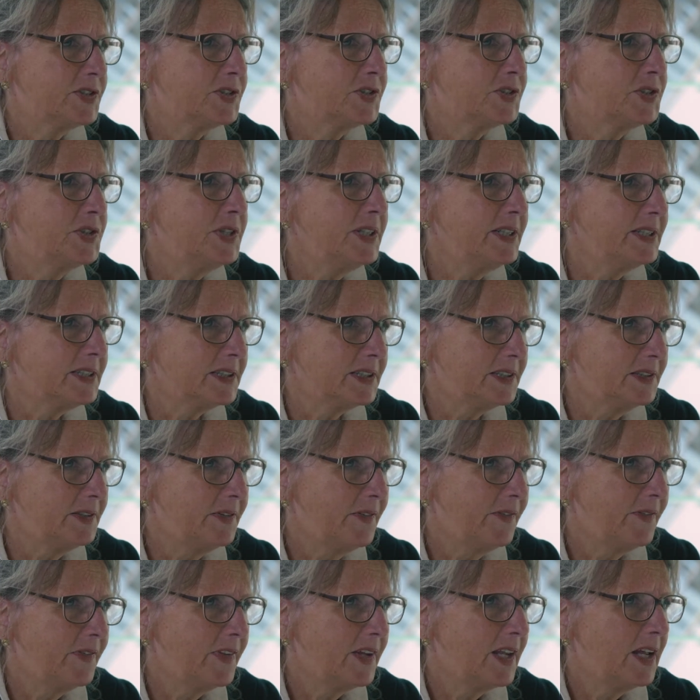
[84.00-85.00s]
still
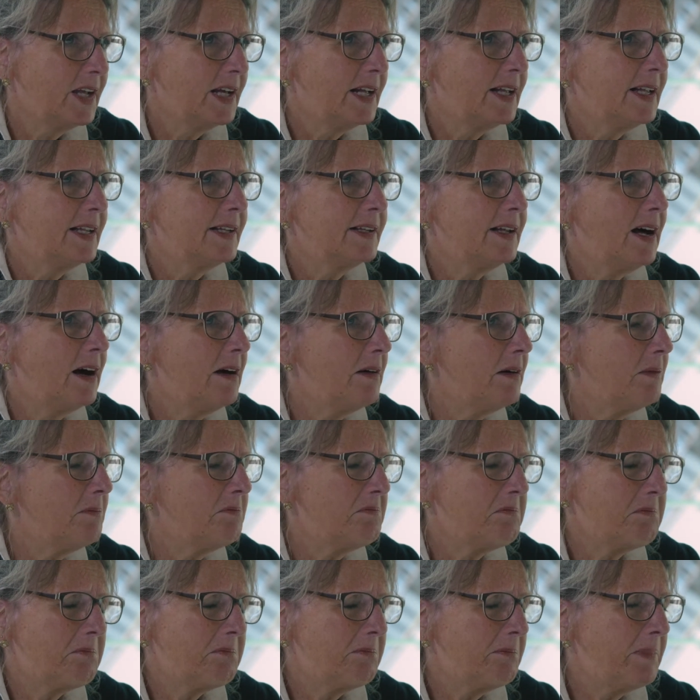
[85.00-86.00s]

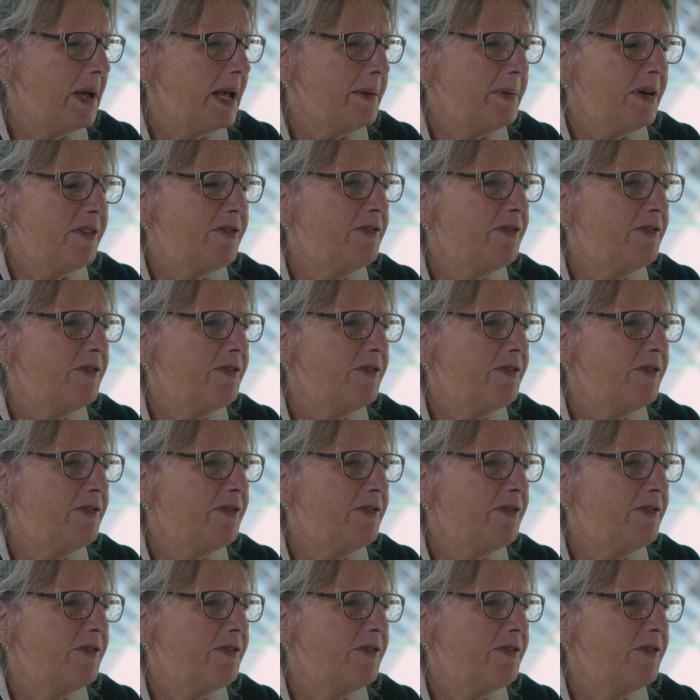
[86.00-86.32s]
maybe